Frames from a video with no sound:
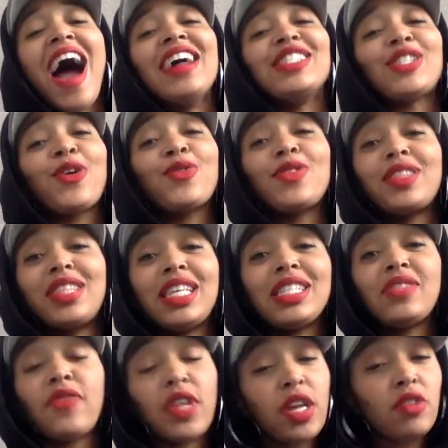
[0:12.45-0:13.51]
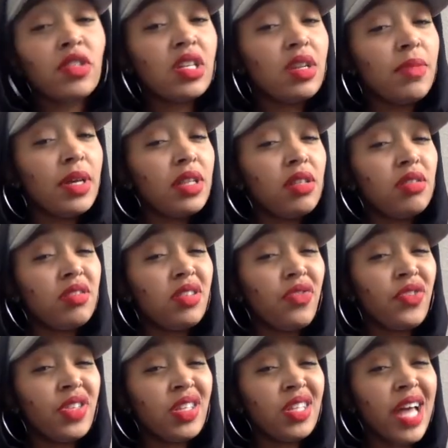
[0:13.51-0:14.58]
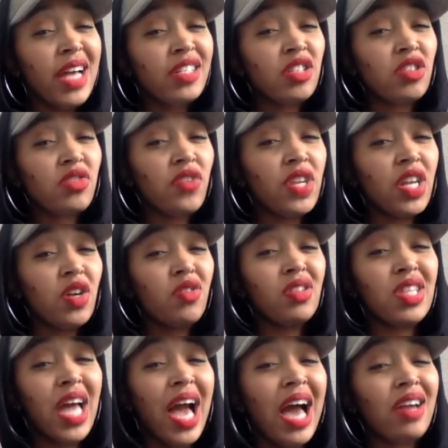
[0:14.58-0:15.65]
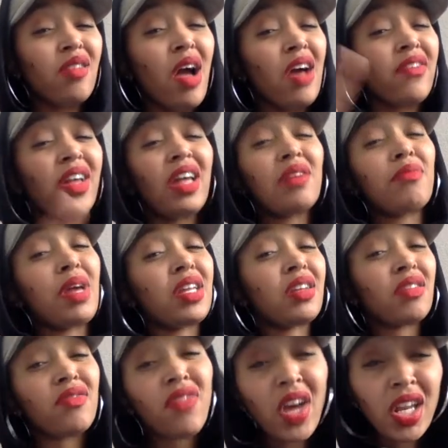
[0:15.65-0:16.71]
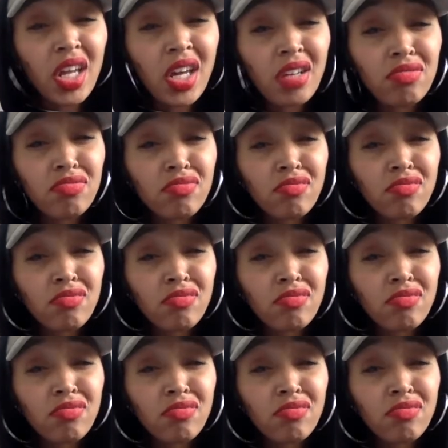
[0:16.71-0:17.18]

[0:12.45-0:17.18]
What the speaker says: So, this video is going to be a little different than last year's video in that I don't have handmade confetti